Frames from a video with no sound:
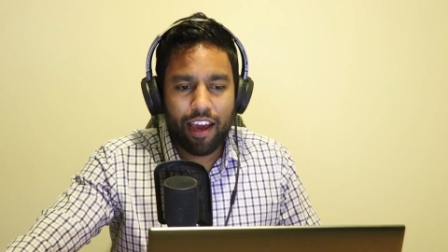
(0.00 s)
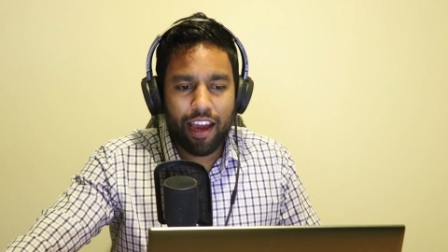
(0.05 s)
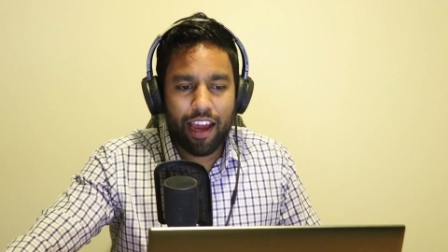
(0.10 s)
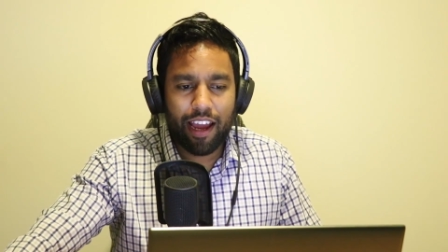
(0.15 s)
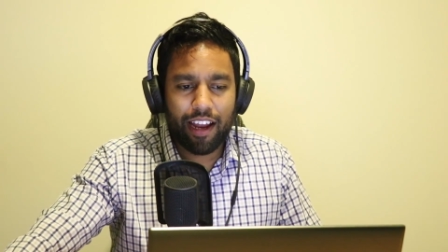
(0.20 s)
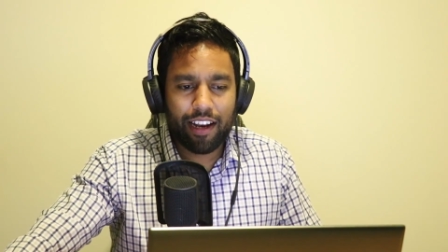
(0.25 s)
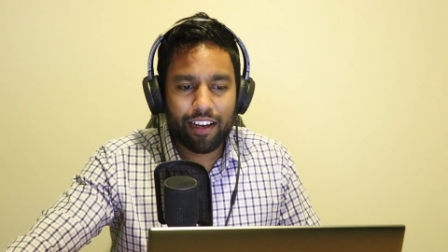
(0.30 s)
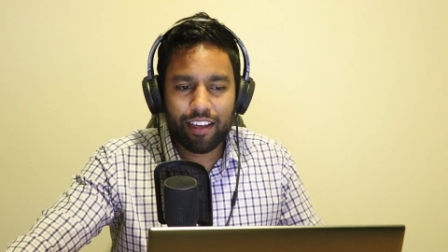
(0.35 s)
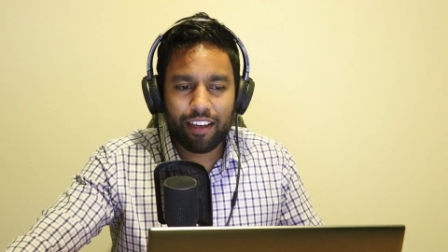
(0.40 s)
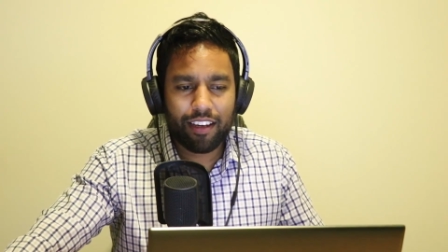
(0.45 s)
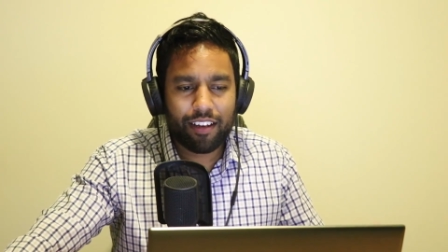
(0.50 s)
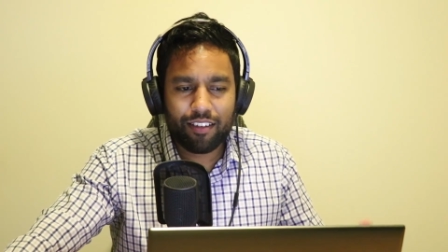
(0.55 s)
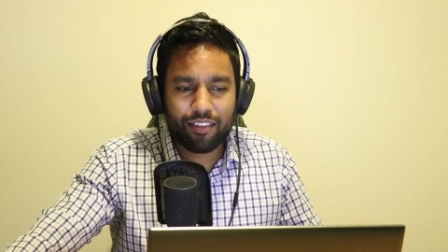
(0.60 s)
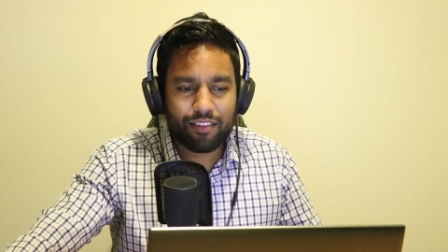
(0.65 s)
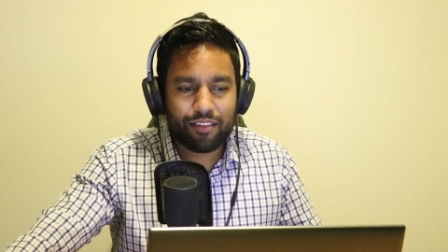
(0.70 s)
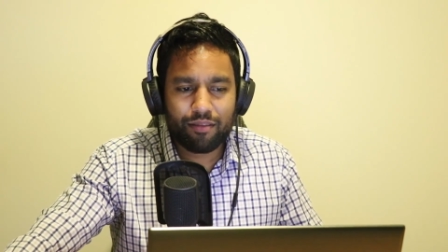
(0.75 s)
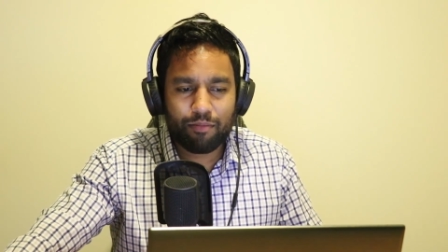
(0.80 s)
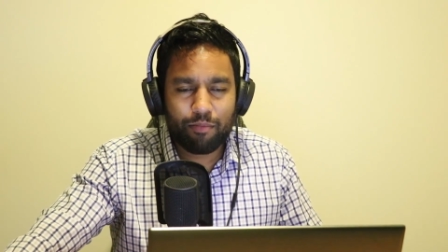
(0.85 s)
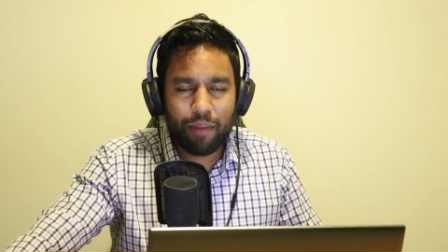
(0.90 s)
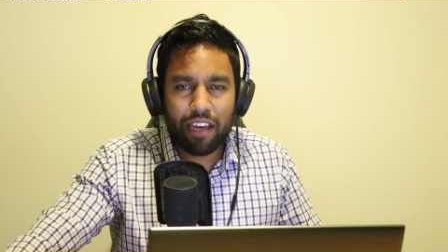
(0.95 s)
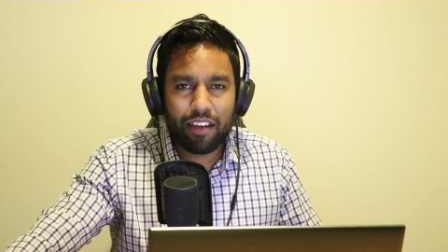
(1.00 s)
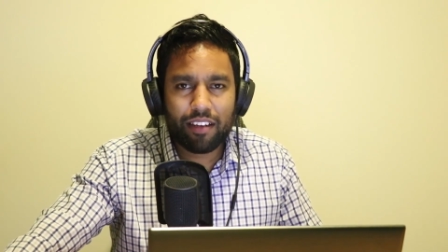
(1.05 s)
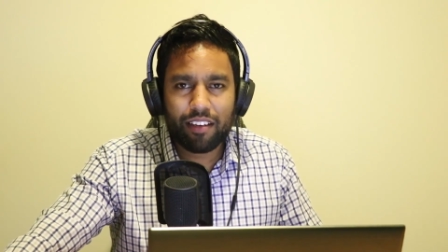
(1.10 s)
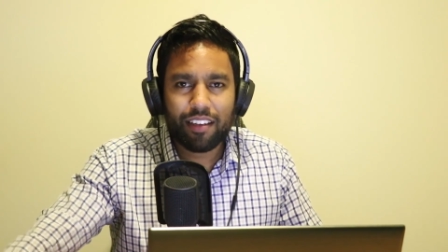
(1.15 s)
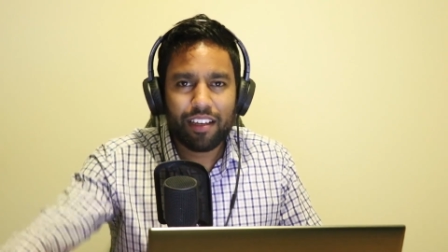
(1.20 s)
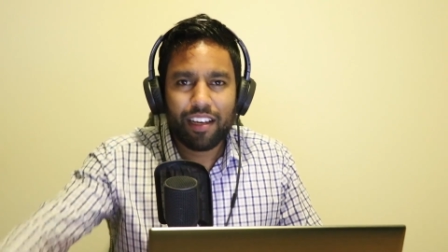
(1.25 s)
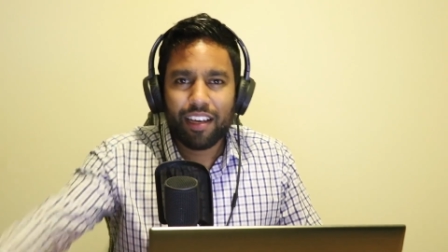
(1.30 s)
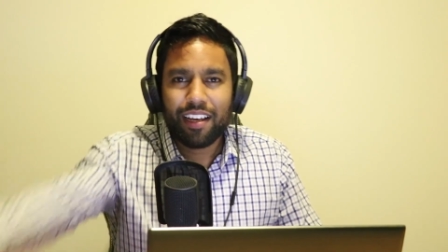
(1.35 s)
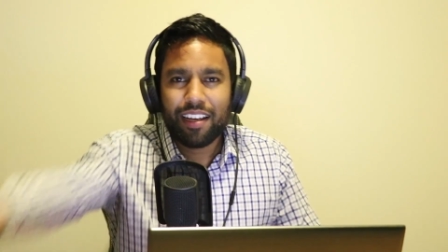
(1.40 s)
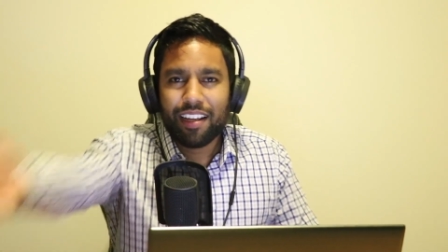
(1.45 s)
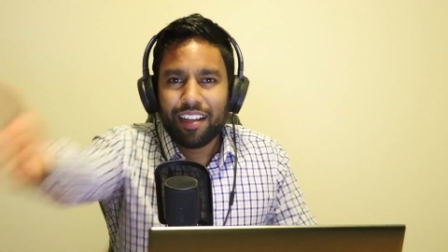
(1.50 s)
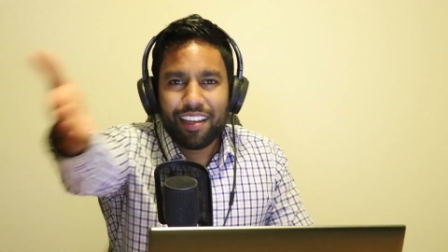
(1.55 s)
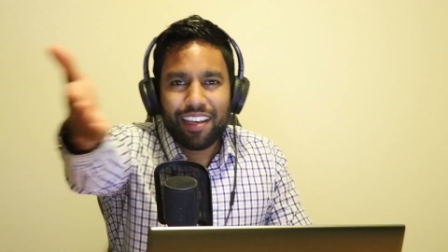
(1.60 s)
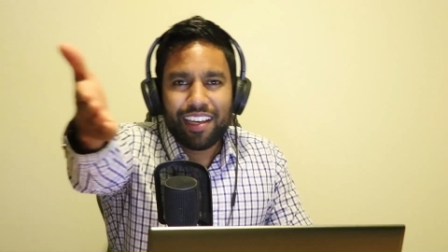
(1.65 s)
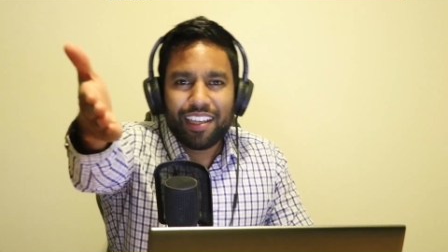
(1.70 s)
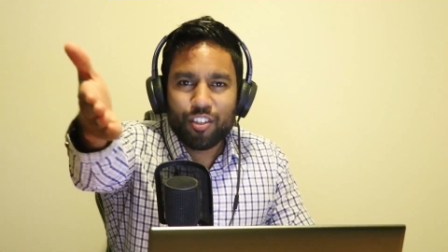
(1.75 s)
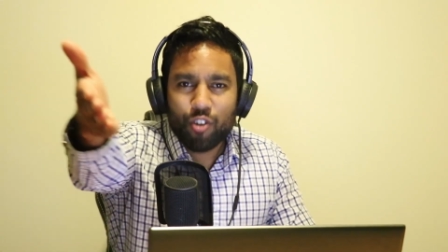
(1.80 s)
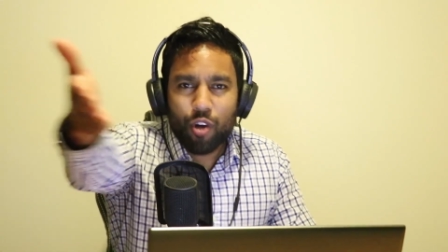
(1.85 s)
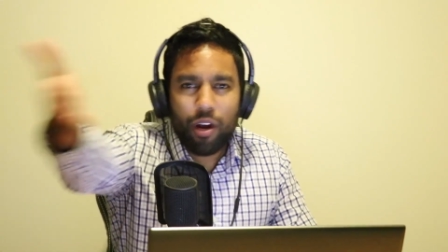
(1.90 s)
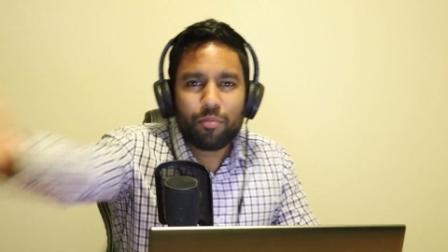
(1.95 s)
And because, mate,
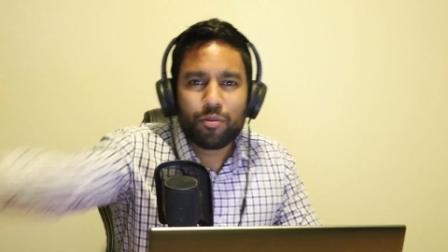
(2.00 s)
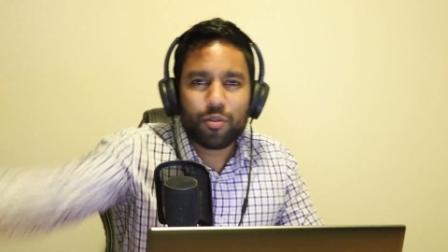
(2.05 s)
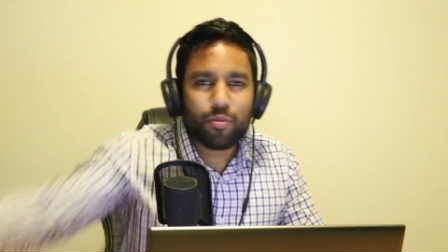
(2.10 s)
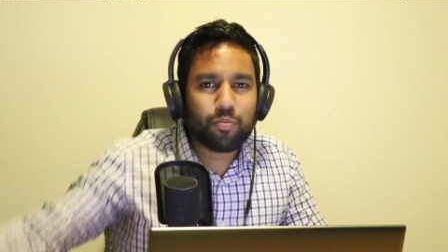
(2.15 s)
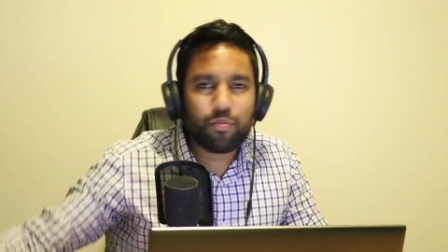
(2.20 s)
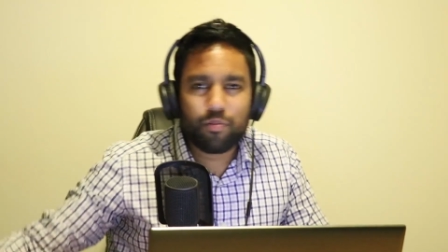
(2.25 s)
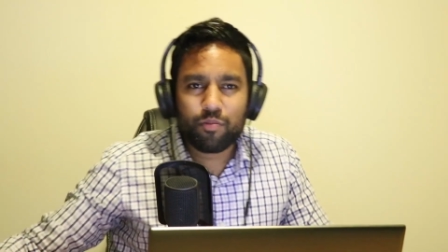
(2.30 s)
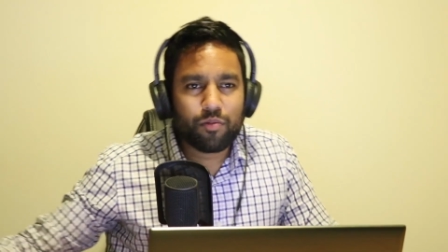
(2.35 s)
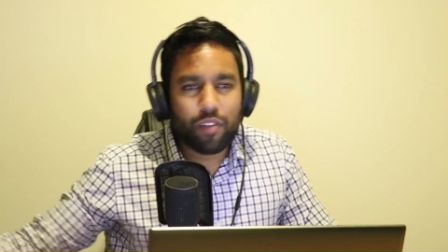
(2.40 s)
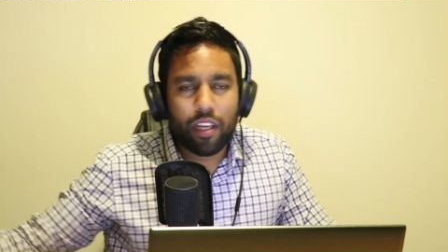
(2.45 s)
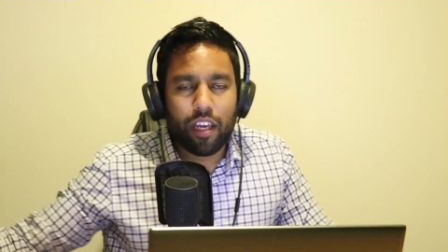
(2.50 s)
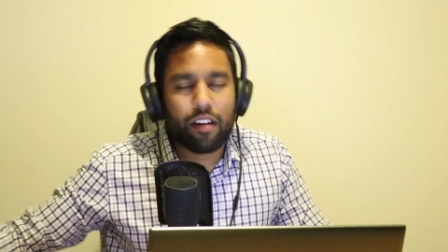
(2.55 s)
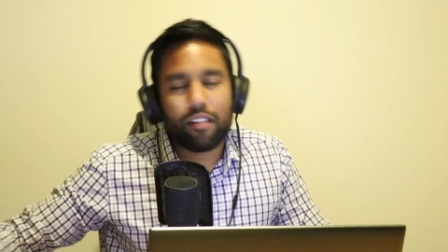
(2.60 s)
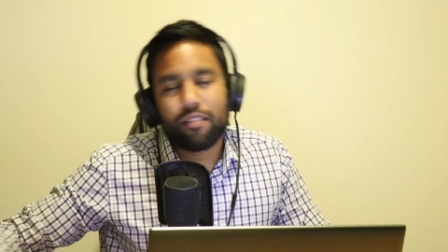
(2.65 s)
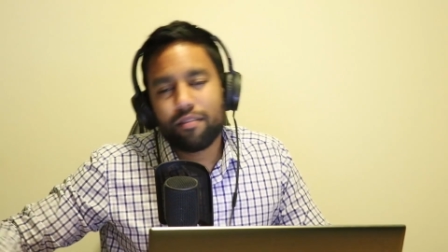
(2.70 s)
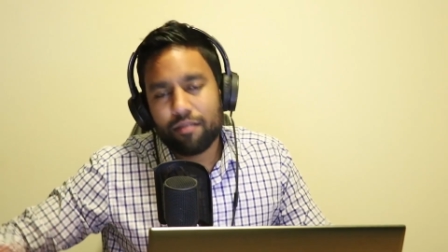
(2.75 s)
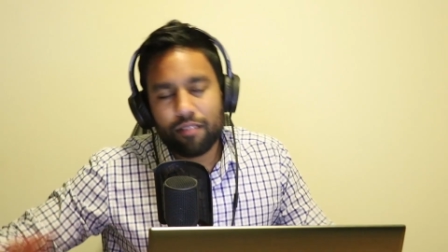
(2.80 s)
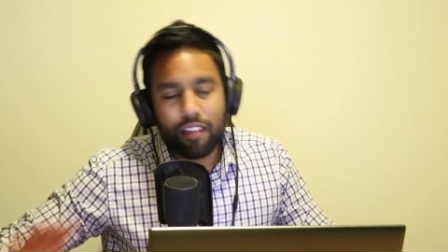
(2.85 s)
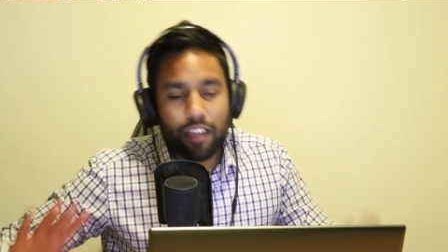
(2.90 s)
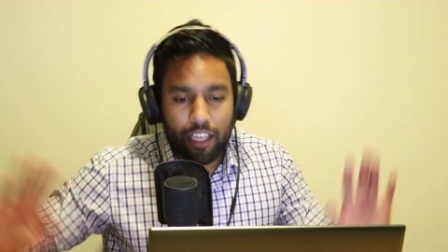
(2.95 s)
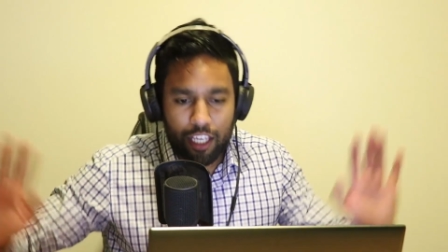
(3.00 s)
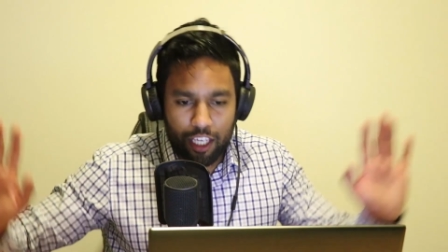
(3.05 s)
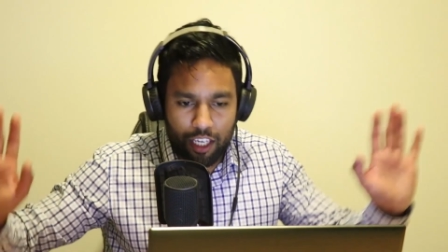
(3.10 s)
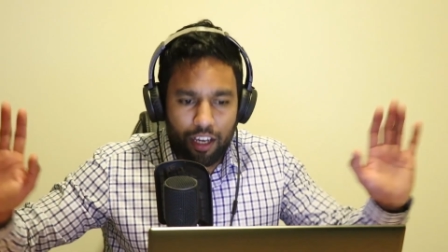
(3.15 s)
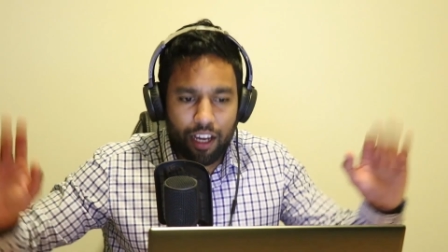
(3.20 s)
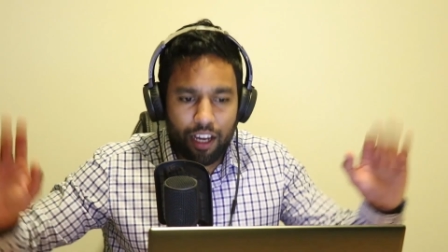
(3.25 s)
Trump's, yeah, you